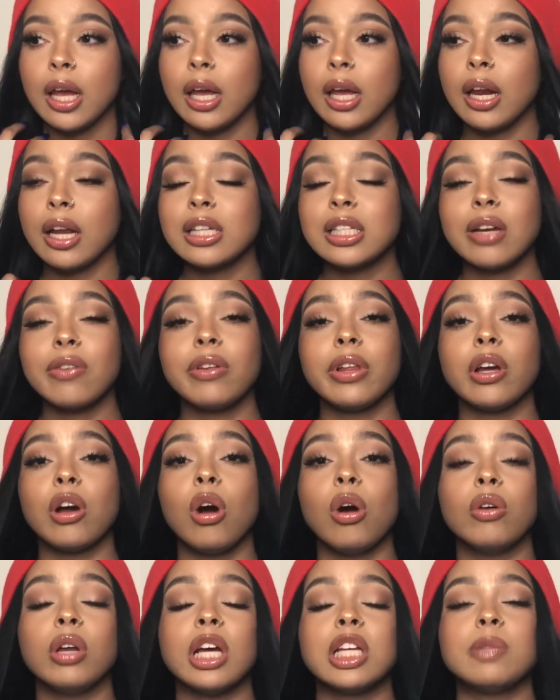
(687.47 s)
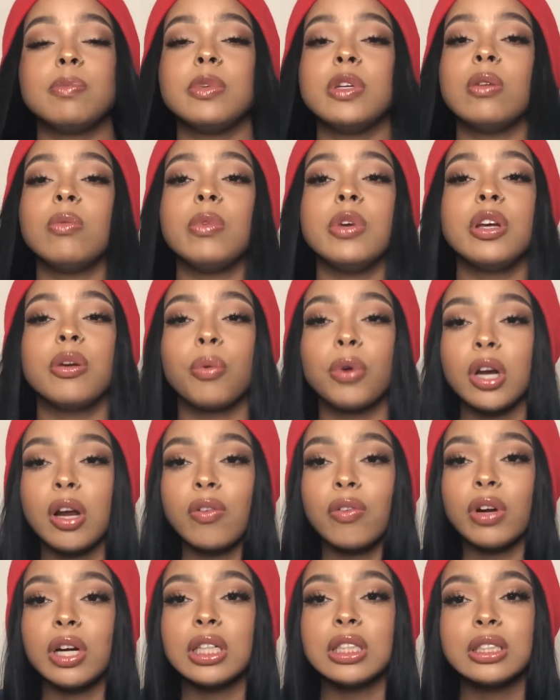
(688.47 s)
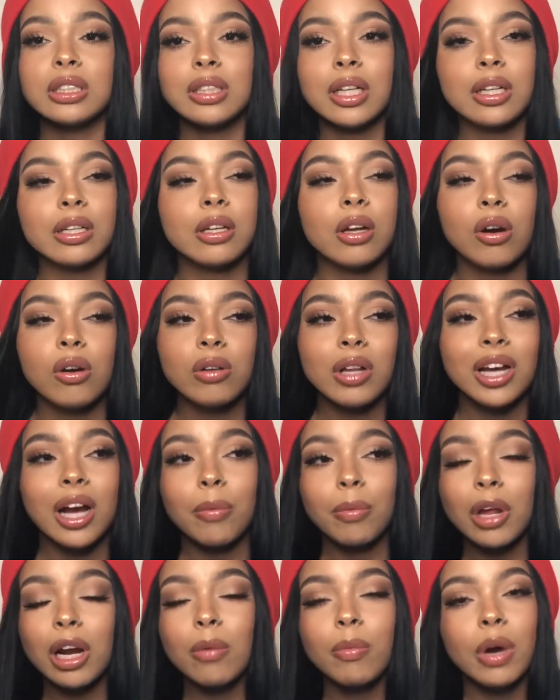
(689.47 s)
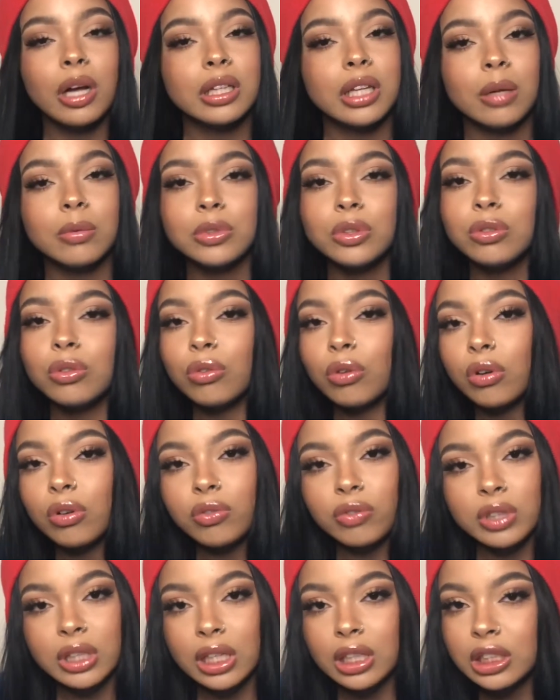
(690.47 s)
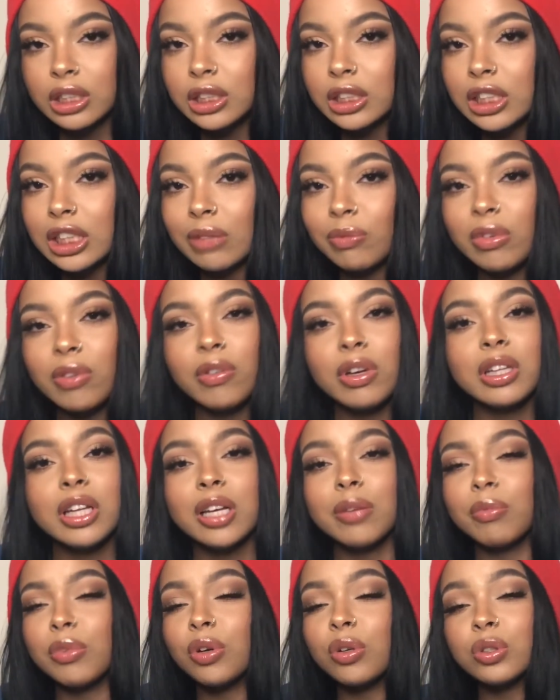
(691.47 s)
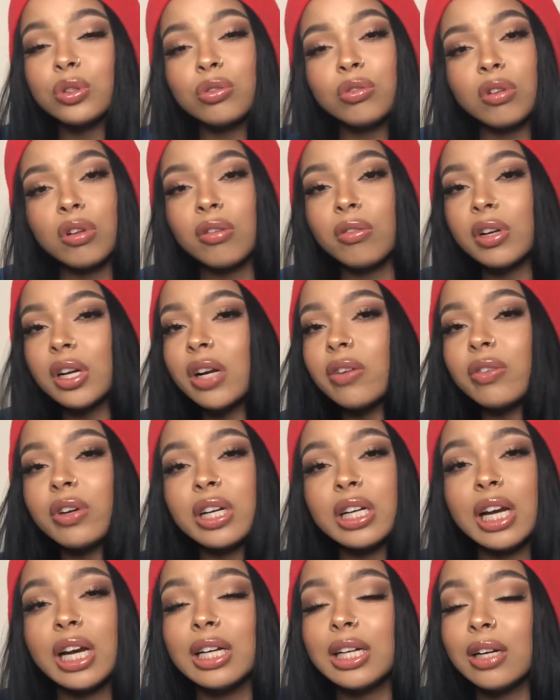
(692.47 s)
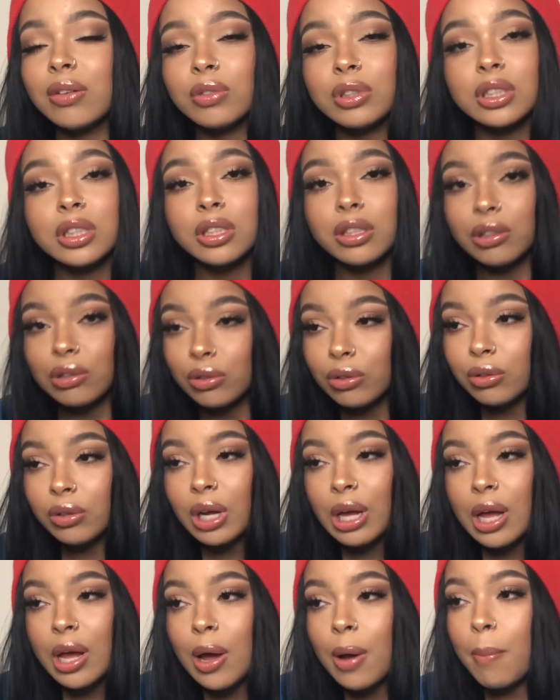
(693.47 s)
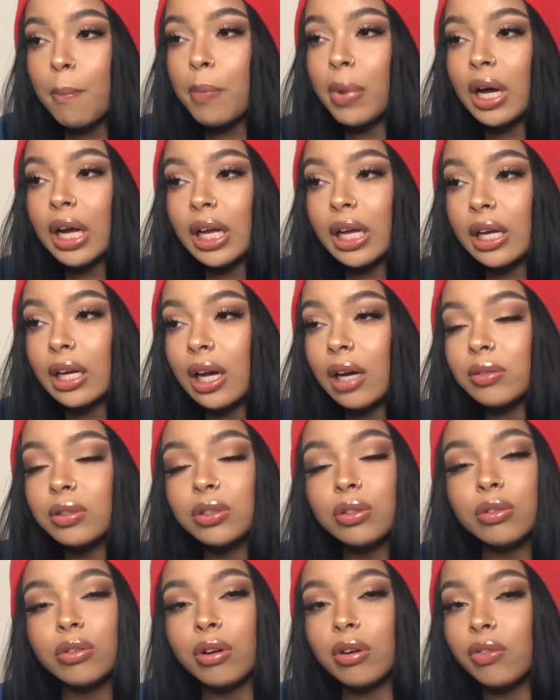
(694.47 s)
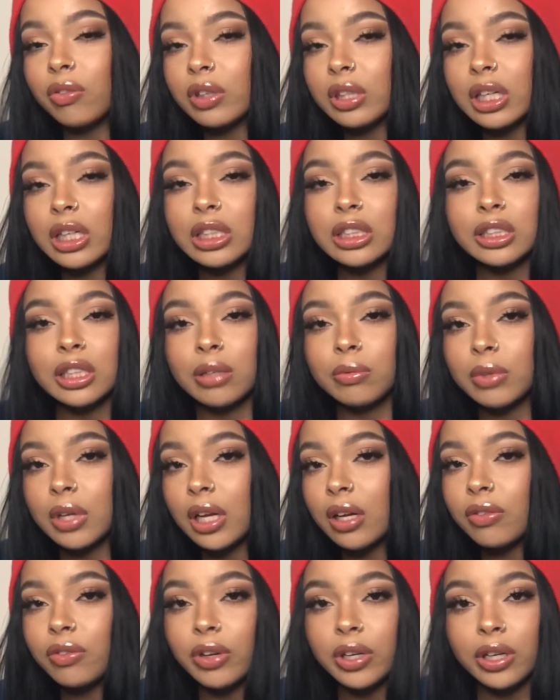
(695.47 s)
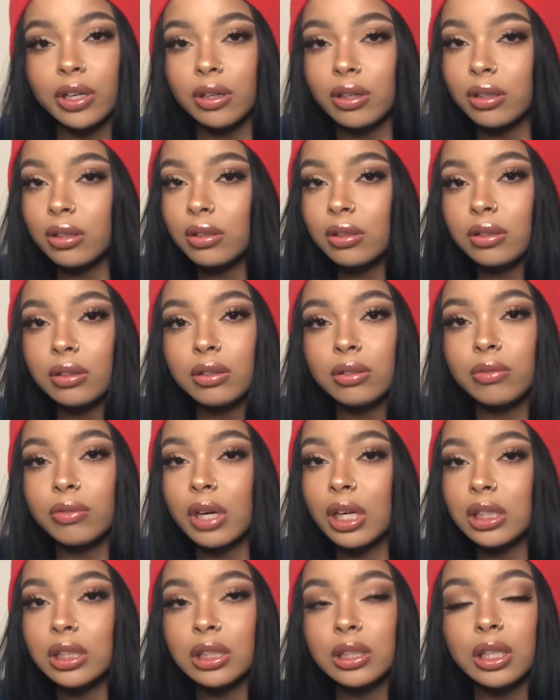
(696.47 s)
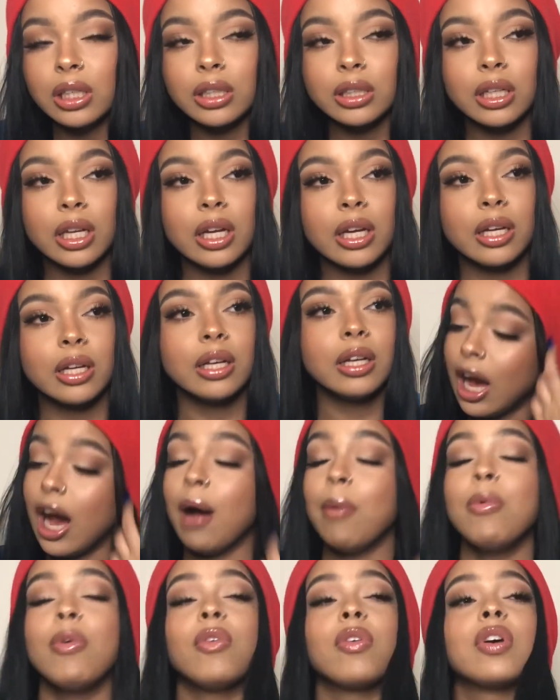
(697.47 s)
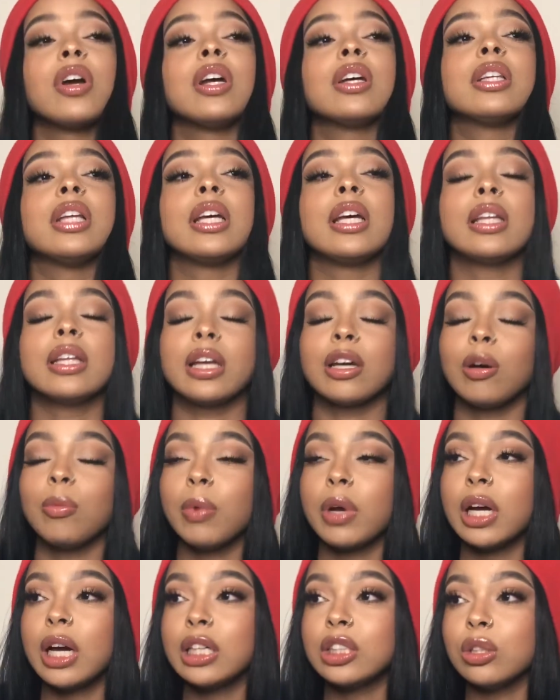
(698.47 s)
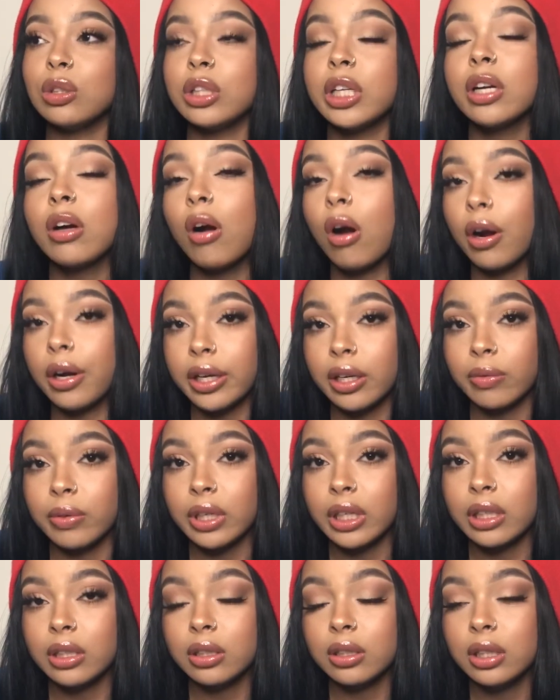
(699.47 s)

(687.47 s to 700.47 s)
and it's something like, oh, that's being weak or whatever. It's just like, no, like, I'm not about that. I'm too grown for that shit. Like, maybe in like middle school or whatever, yeah, that was cute, but I'm too grown for that shit. I'm not fucking ratchet like that. I'm over here thinking like, oh my god. So they're arguing.